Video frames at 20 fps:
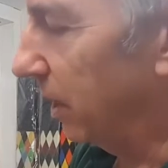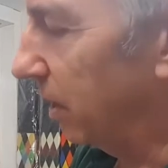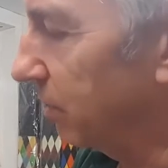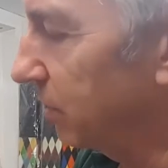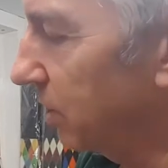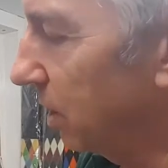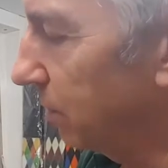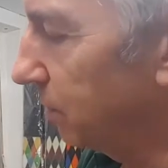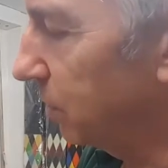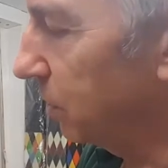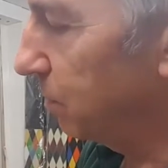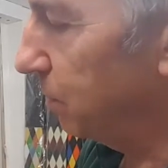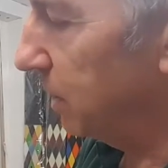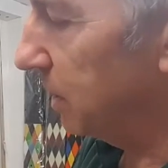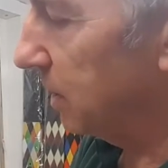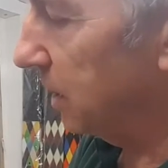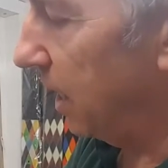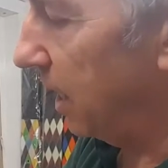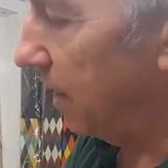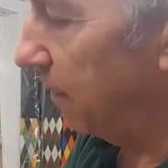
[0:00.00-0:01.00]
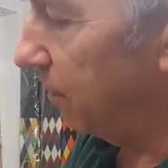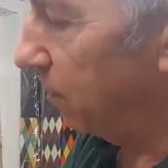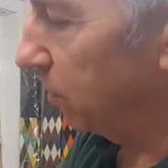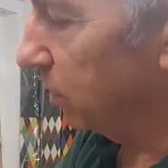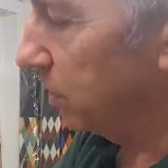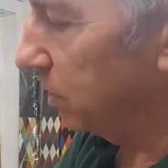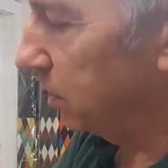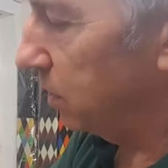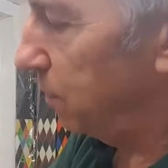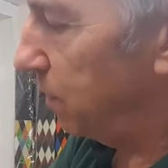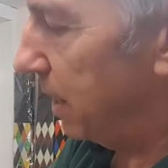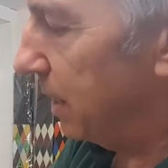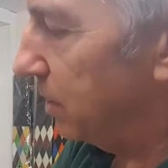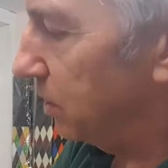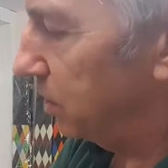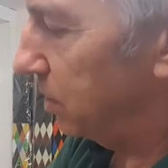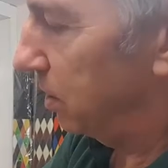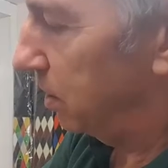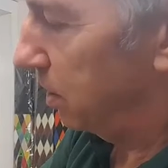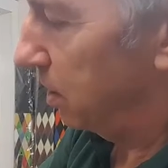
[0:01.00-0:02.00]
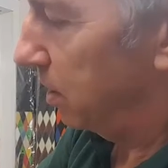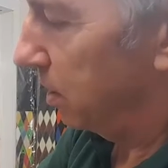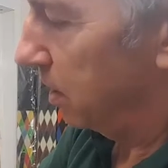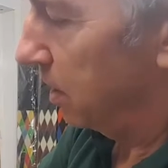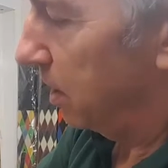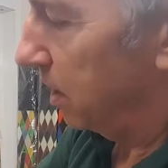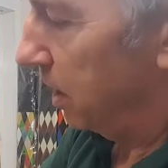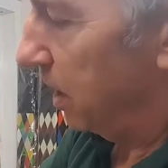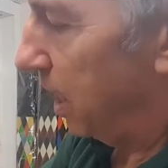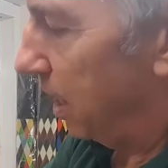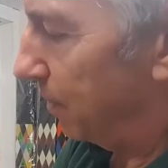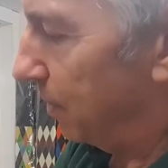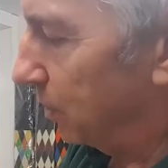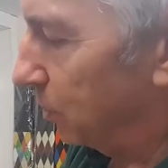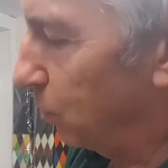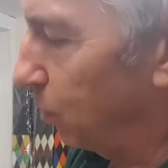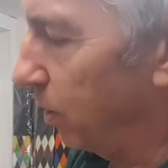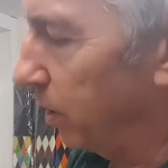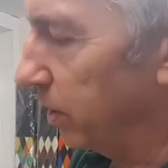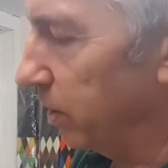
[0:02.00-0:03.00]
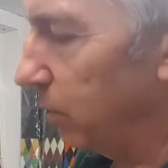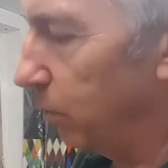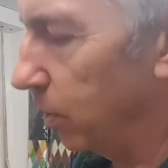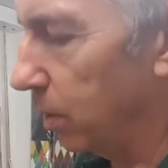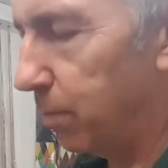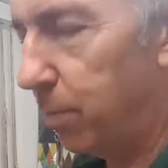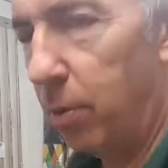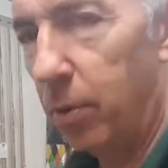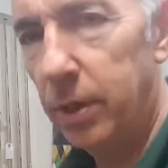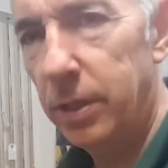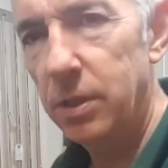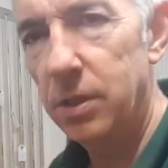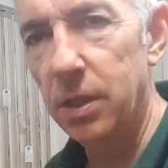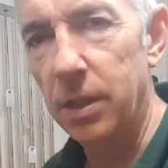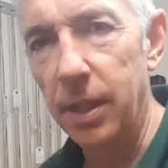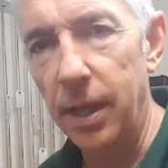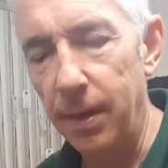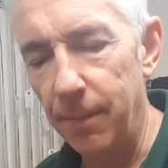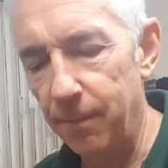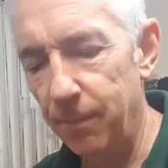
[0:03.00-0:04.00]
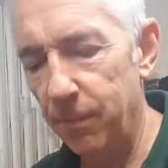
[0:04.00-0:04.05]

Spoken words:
So just be careful, because it depends how much work you want to put into that.